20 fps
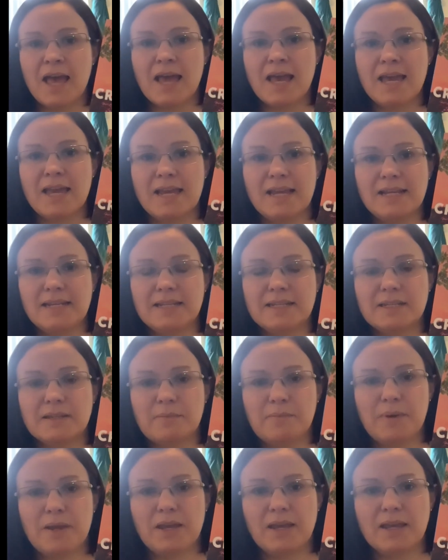He
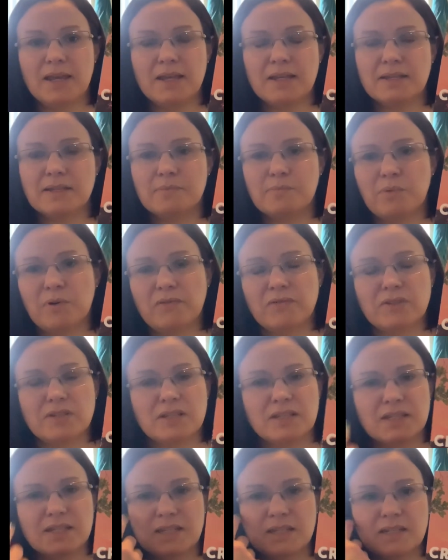disappears, brothers
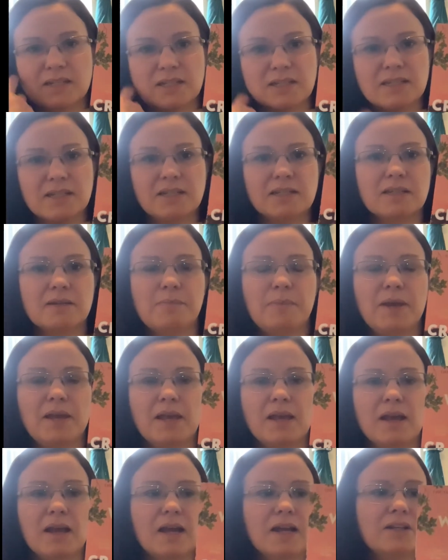and sisters
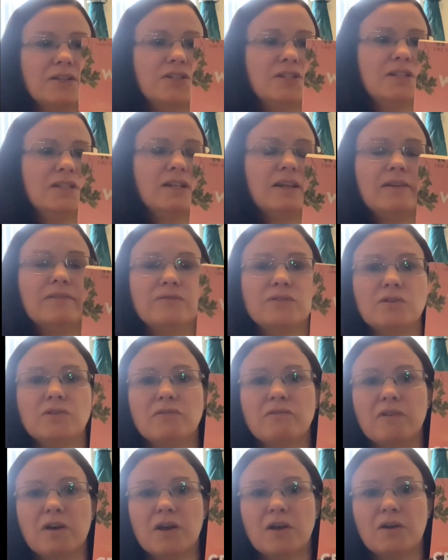disappear, and she's left on
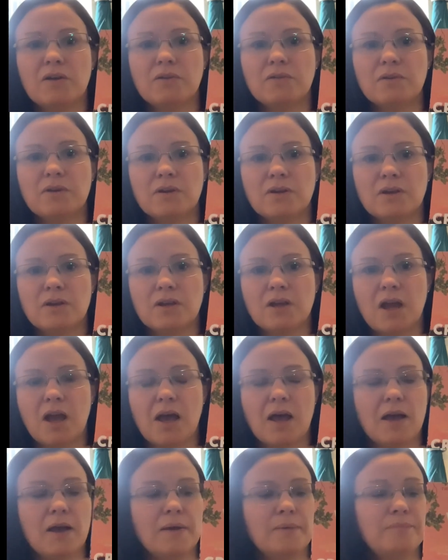her
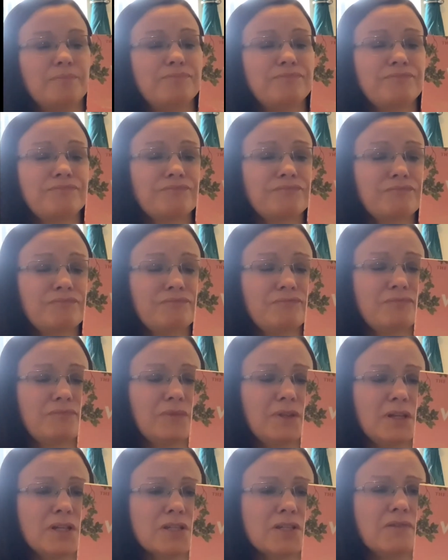own.
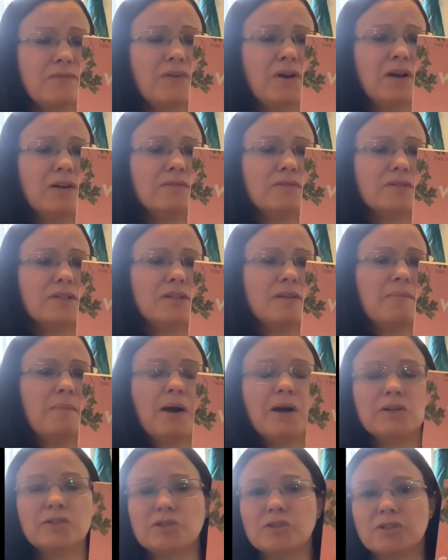Survives in the
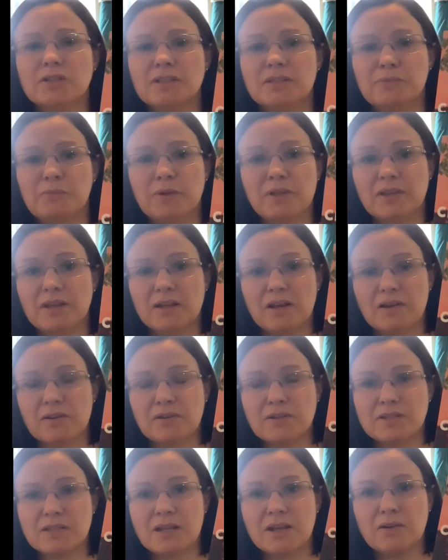marsh on
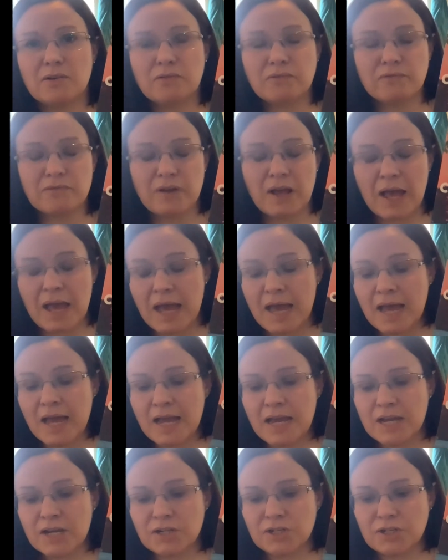herself.
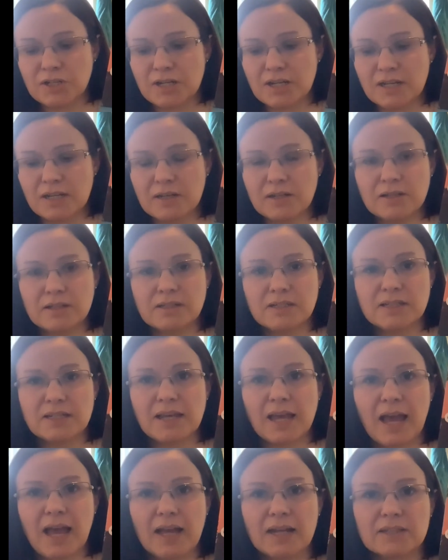She learns to
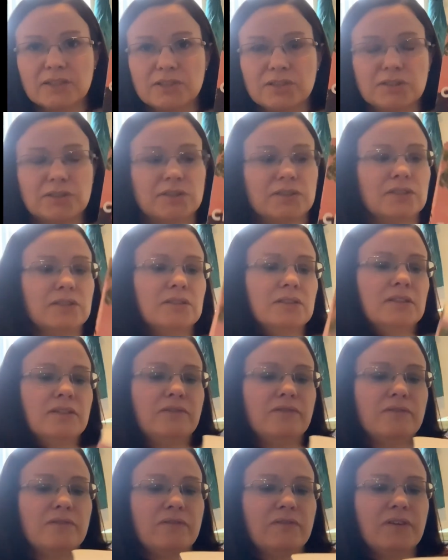catch
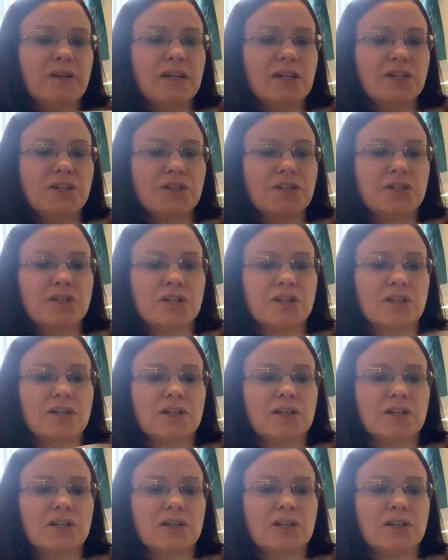different fish,